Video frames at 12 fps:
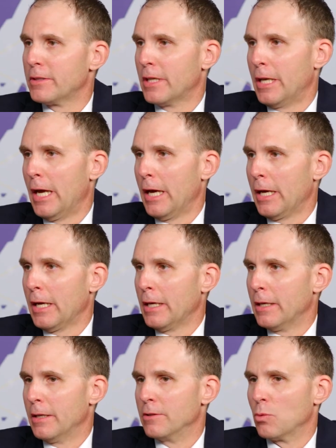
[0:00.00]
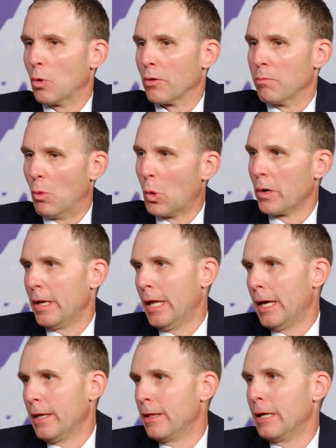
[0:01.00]
today is worth more
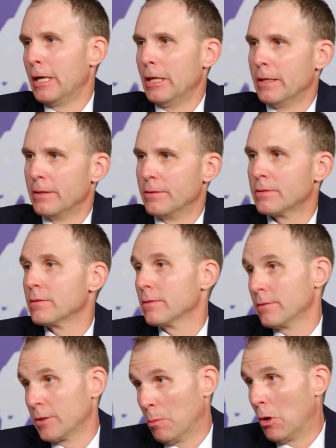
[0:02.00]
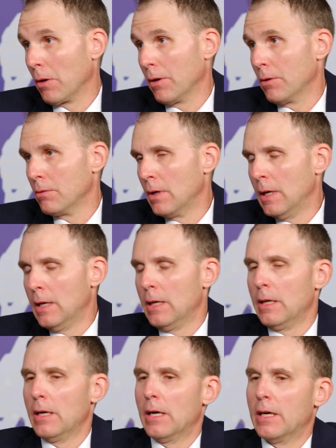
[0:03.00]
today than it is tomorrow.
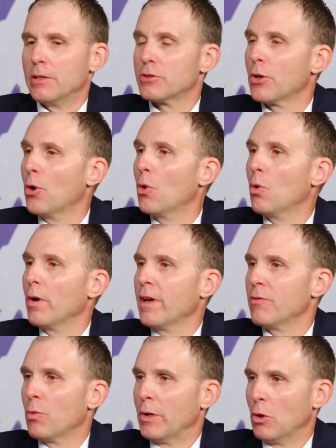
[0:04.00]
So if we